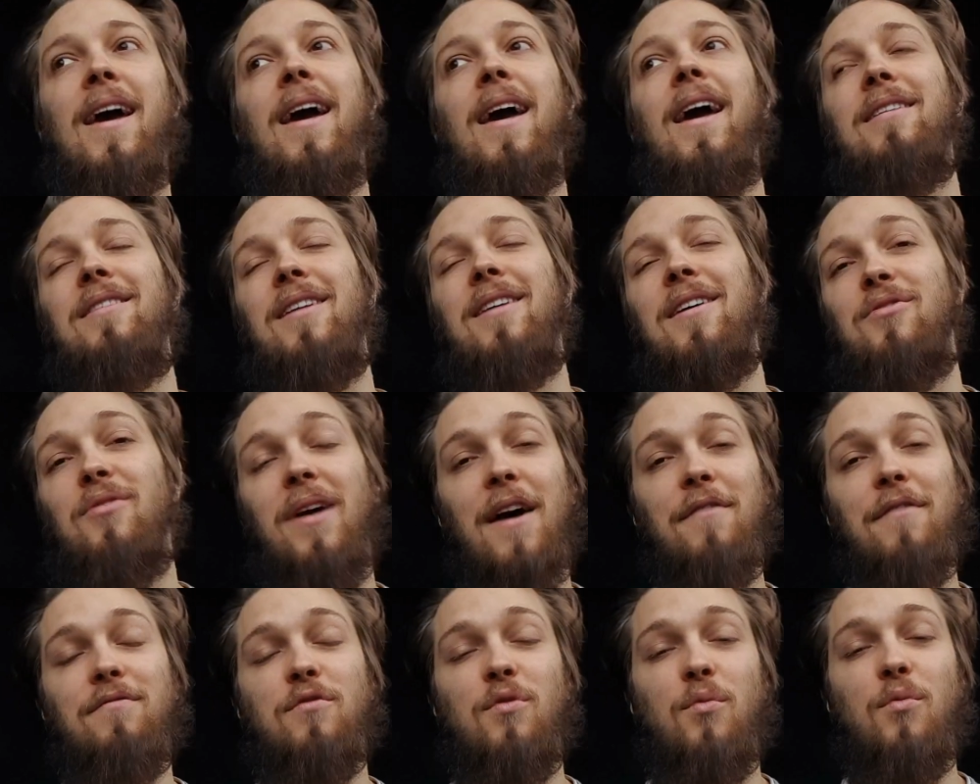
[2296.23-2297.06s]
and then you
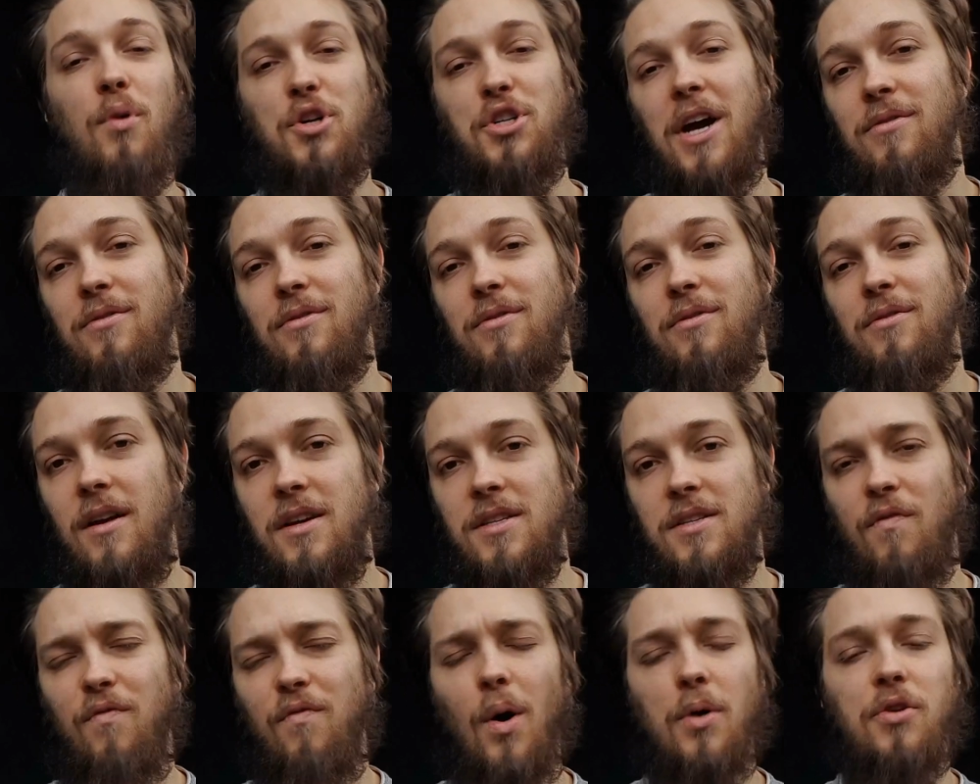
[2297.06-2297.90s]
have to wash out the
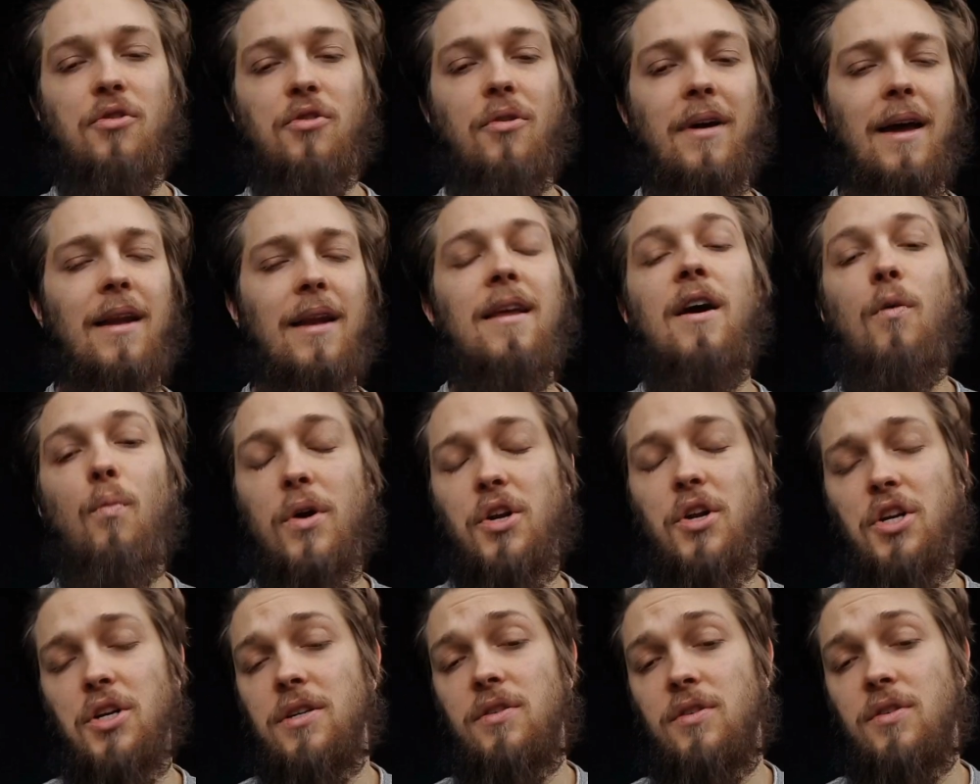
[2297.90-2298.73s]
glass of water again,
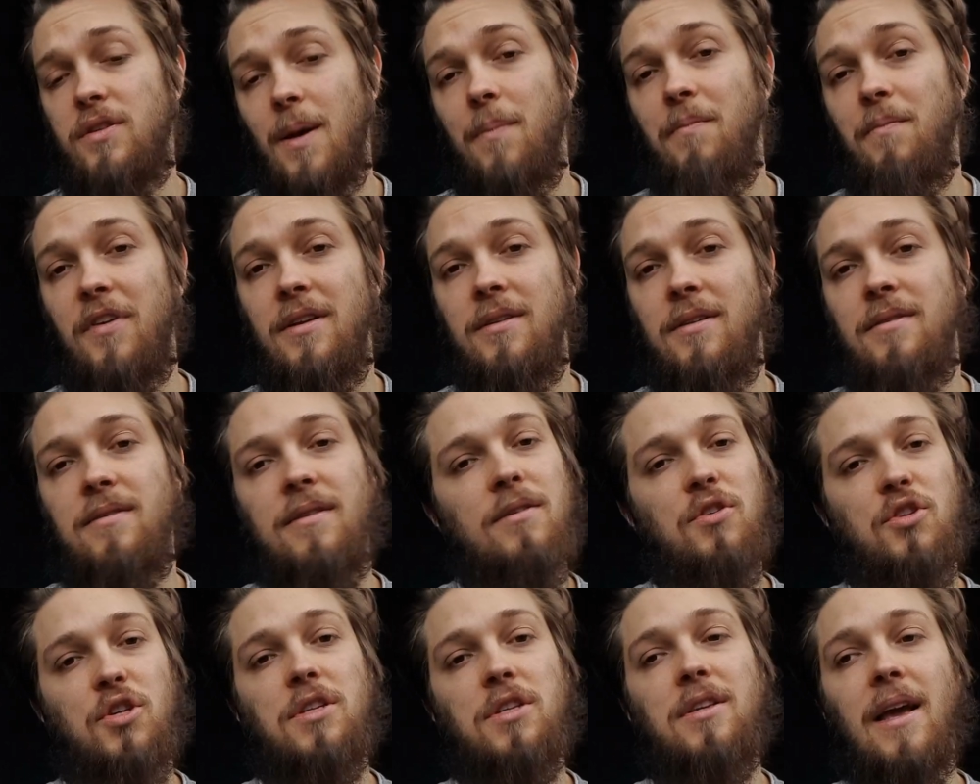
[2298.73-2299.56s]
which is something
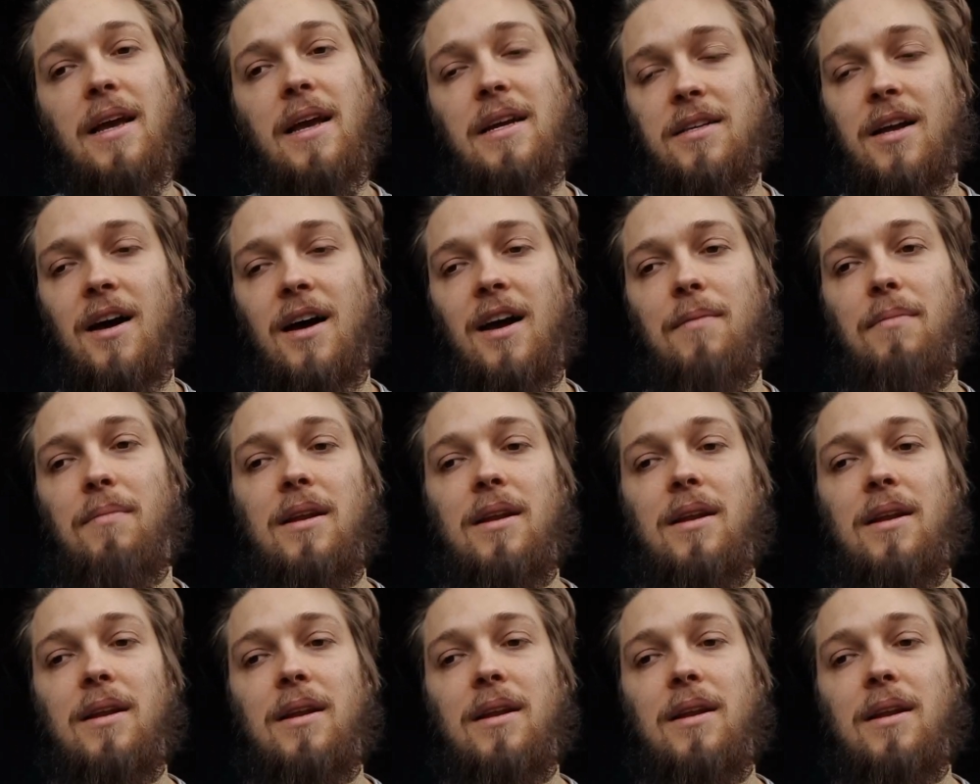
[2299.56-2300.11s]
that just takes time.